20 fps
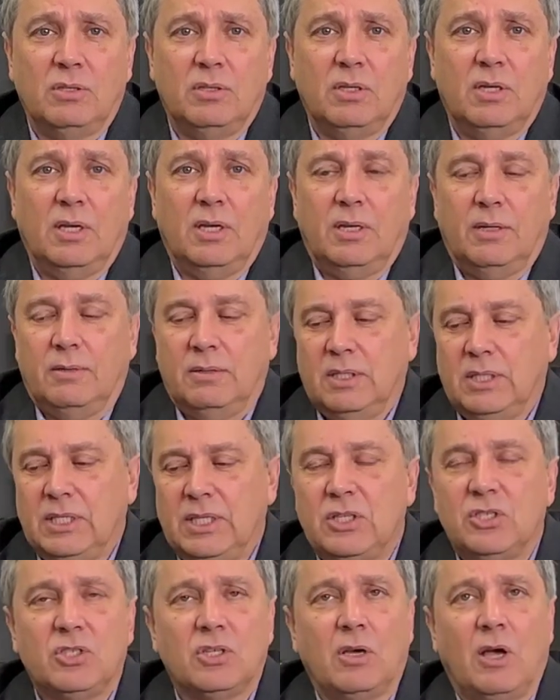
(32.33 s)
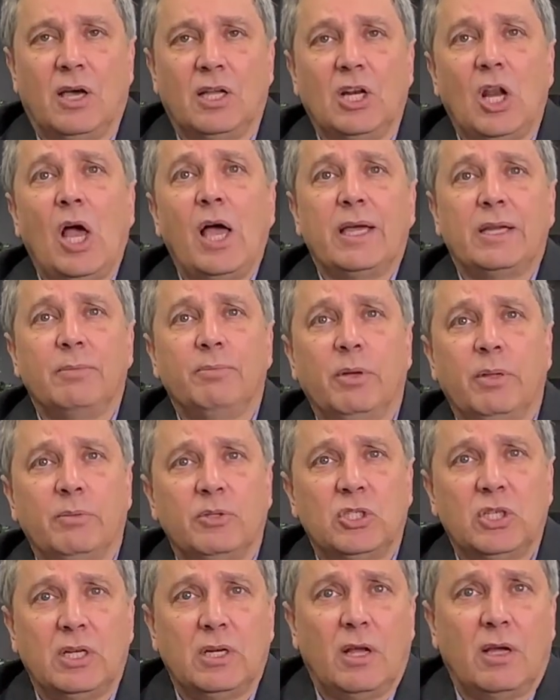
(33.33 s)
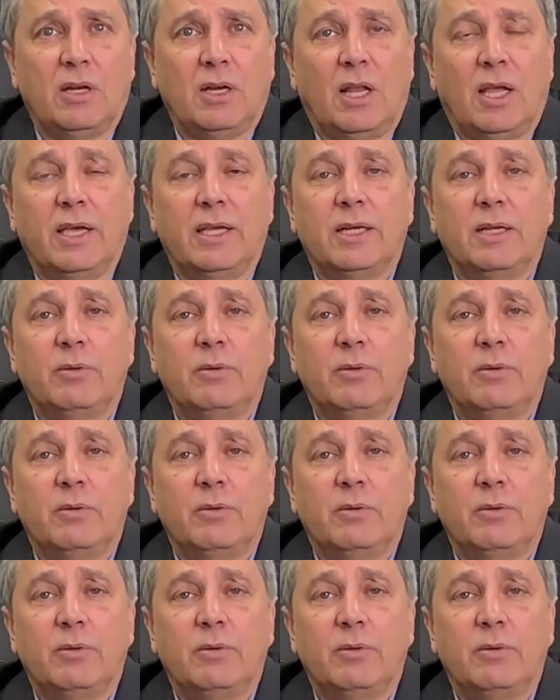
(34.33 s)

uh, at least online, published it online.